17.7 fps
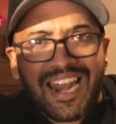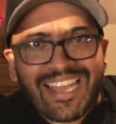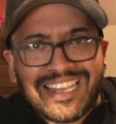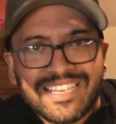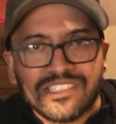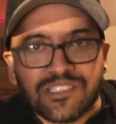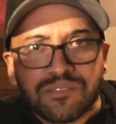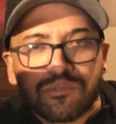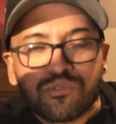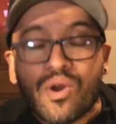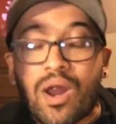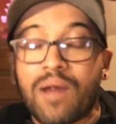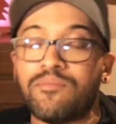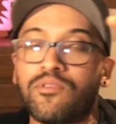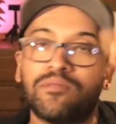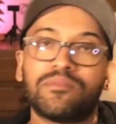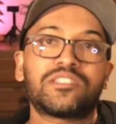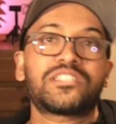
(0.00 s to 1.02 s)
like and
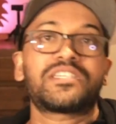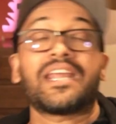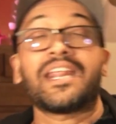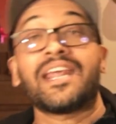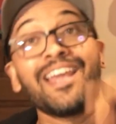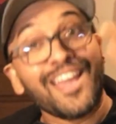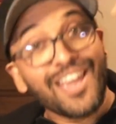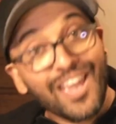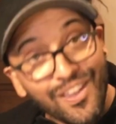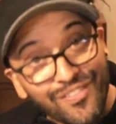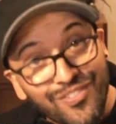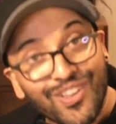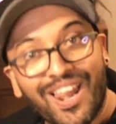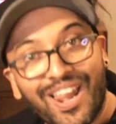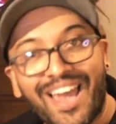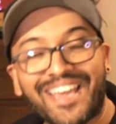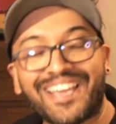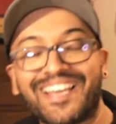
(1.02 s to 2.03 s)
subscribe. No, I'm just kidding. If you
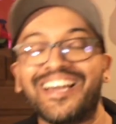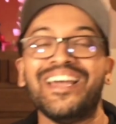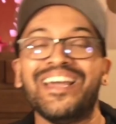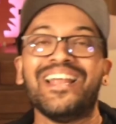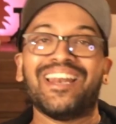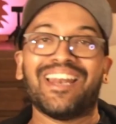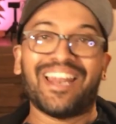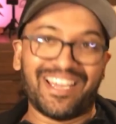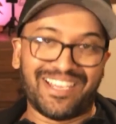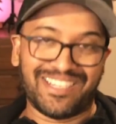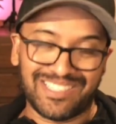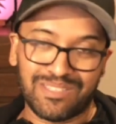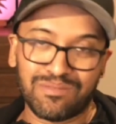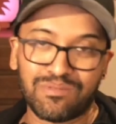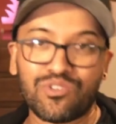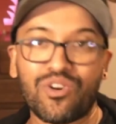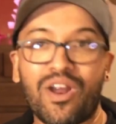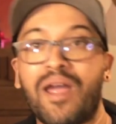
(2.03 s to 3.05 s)
like, like and
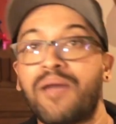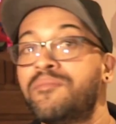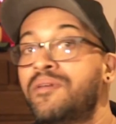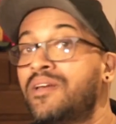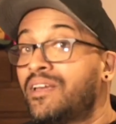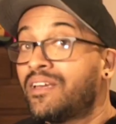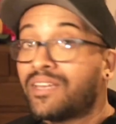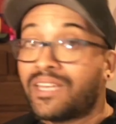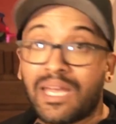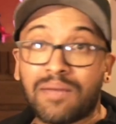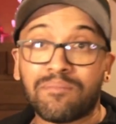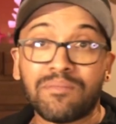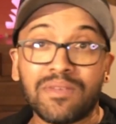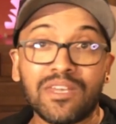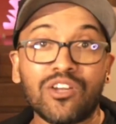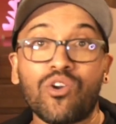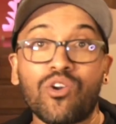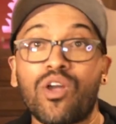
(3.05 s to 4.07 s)
subscribe. Keep
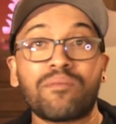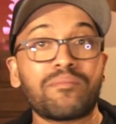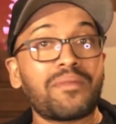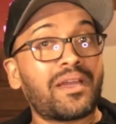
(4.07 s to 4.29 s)
me going